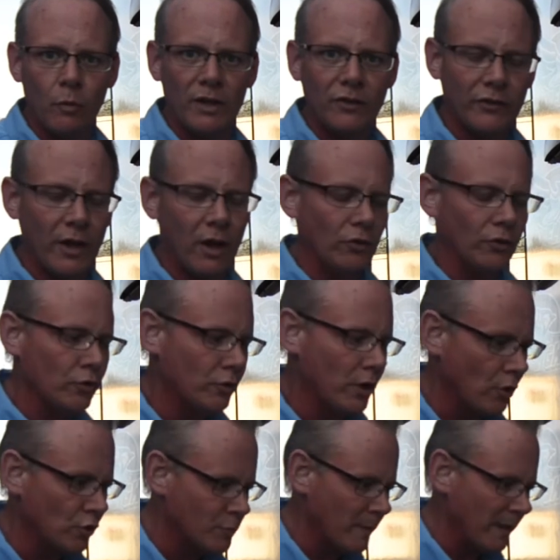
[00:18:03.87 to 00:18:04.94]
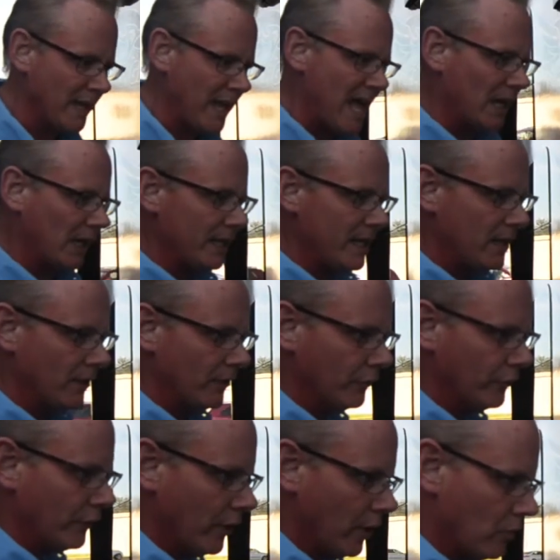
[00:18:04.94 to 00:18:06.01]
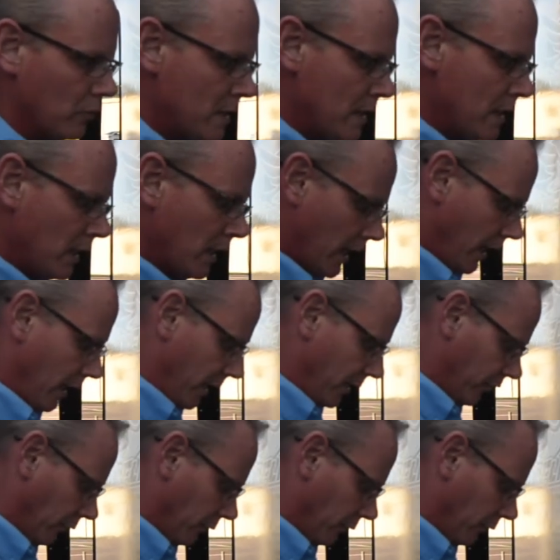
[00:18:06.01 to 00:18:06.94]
we sell new Coachmen Catalinas, so uh, it's a